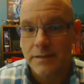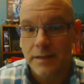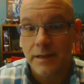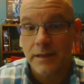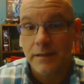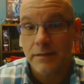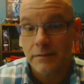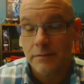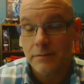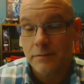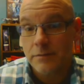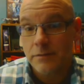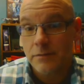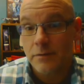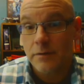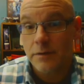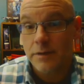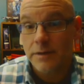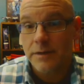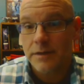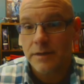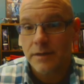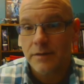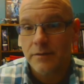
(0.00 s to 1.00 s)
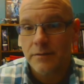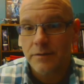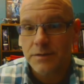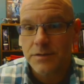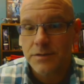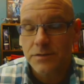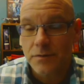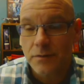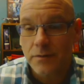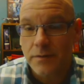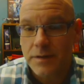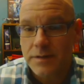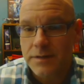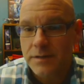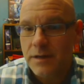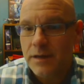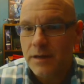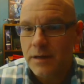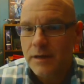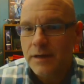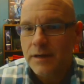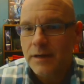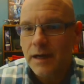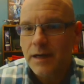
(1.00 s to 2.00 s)
and all the stories.
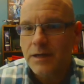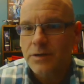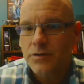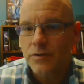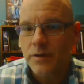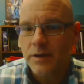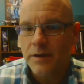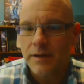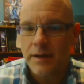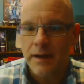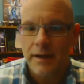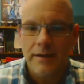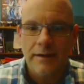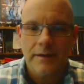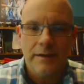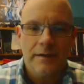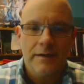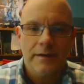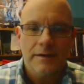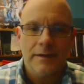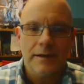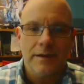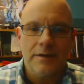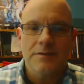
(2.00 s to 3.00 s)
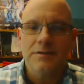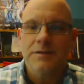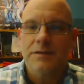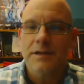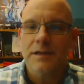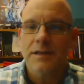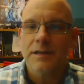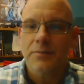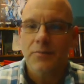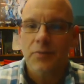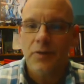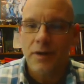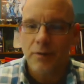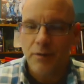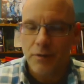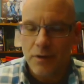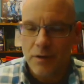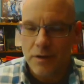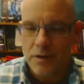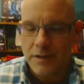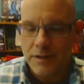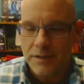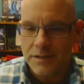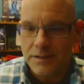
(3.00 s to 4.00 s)
I enjoyed that. And I was the kid that played with
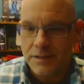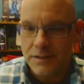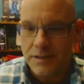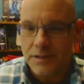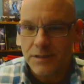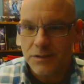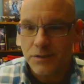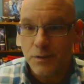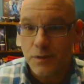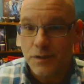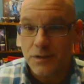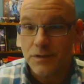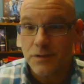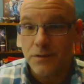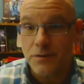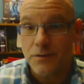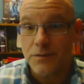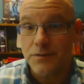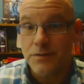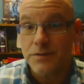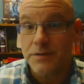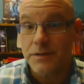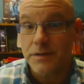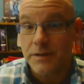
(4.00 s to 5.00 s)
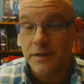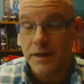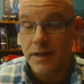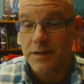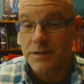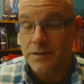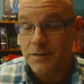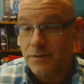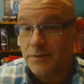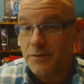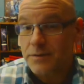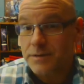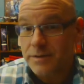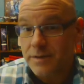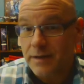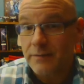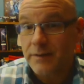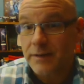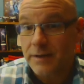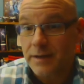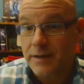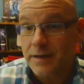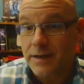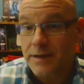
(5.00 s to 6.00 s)
all his toy soldiers and dinosaurs and
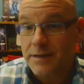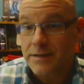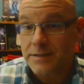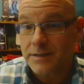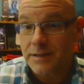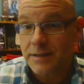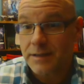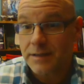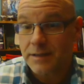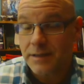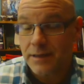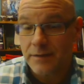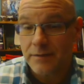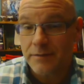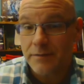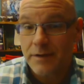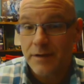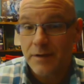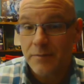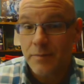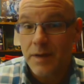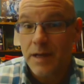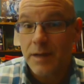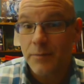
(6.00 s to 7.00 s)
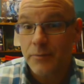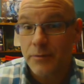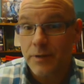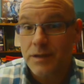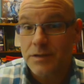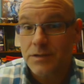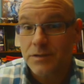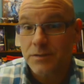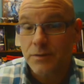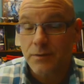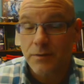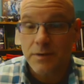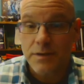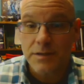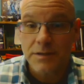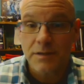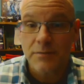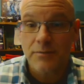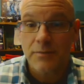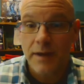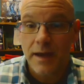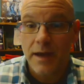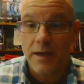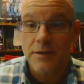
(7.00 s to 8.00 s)
everything else, and, you know, made up great stories
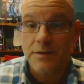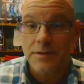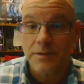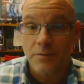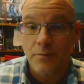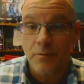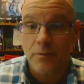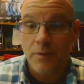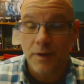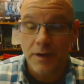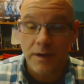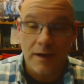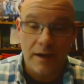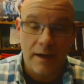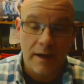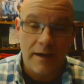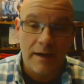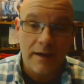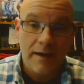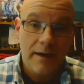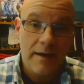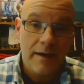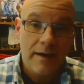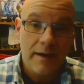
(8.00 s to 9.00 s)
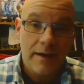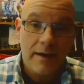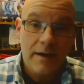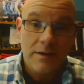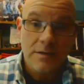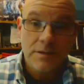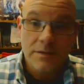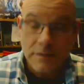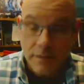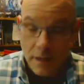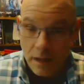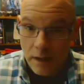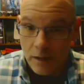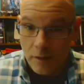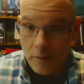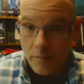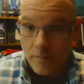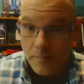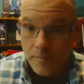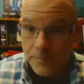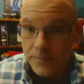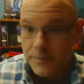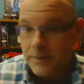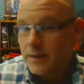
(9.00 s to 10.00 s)
and battles and whatnot. So
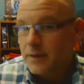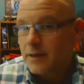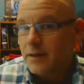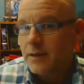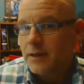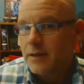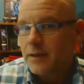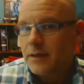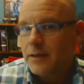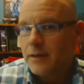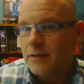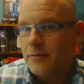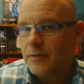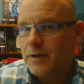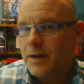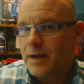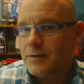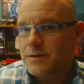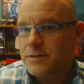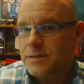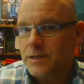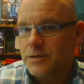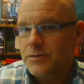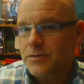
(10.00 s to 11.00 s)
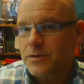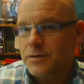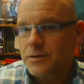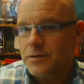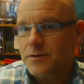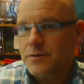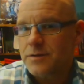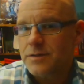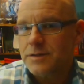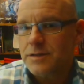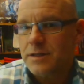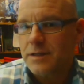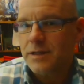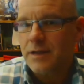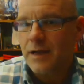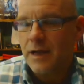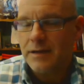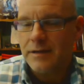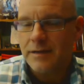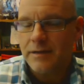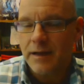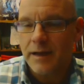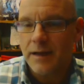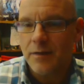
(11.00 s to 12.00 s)
when I was introduced in
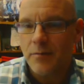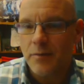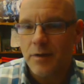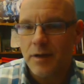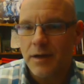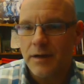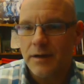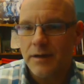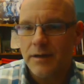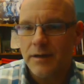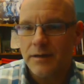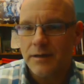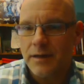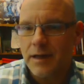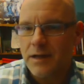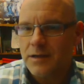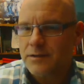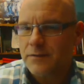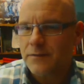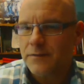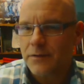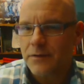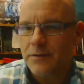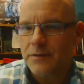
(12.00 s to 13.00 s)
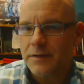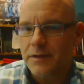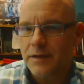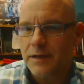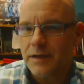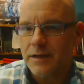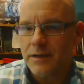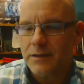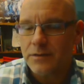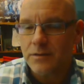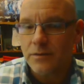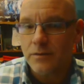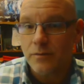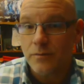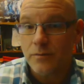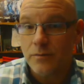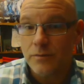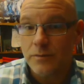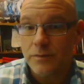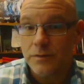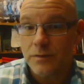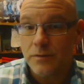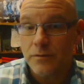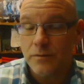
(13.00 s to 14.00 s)
1981 at the age of 13 to